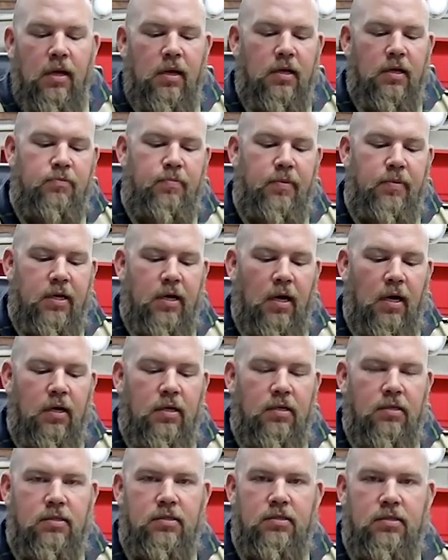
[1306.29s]
is
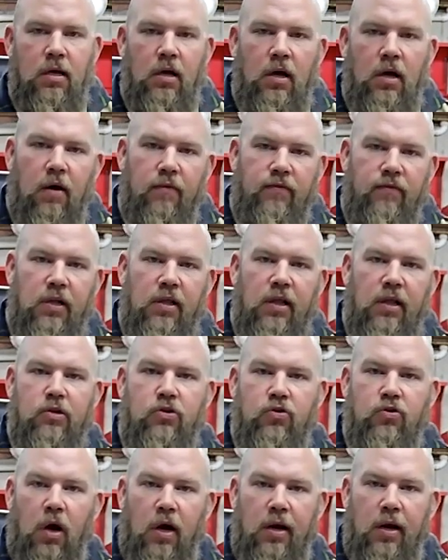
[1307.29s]
because of the
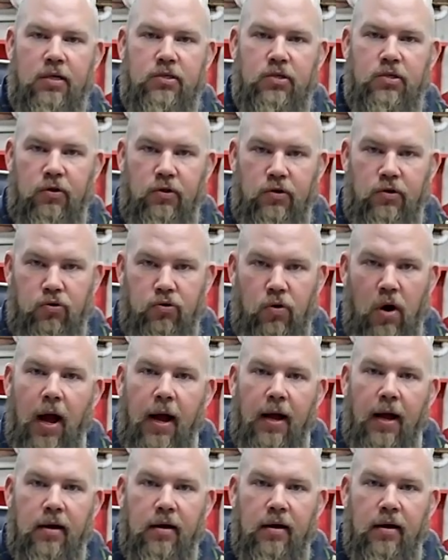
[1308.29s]
electronics on the track.